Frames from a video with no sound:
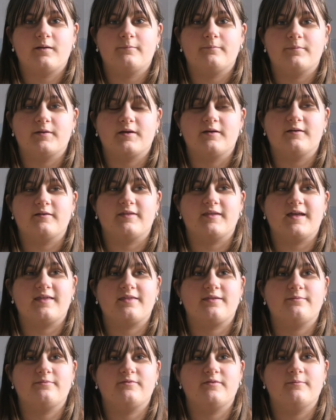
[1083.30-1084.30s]
because
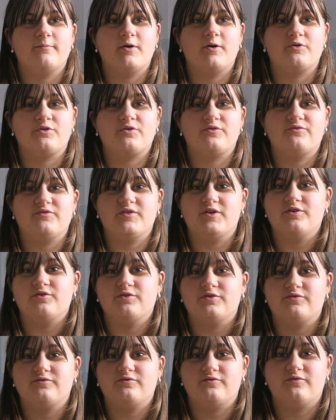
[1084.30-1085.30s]
that's the most
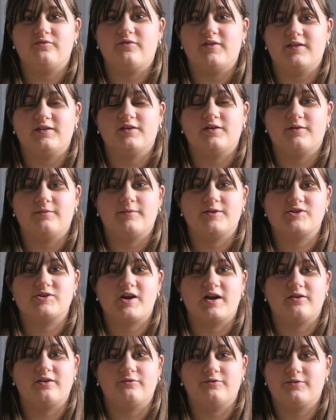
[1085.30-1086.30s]
viewed video on my
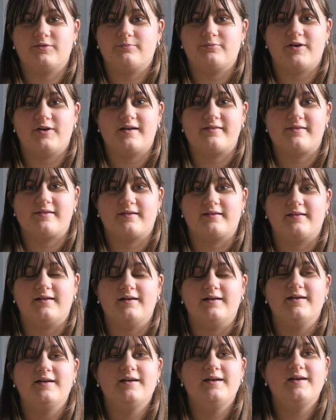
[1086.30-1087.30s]
channel, surprisingly,
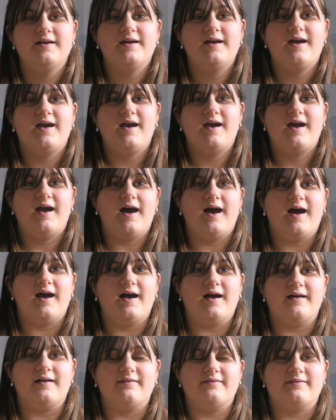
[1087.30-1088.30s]

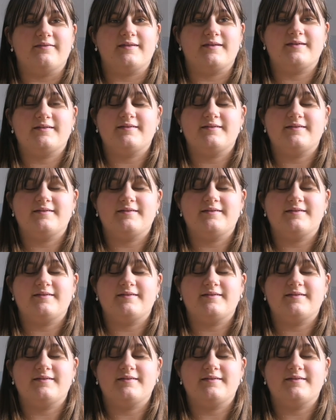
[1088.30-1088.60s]
and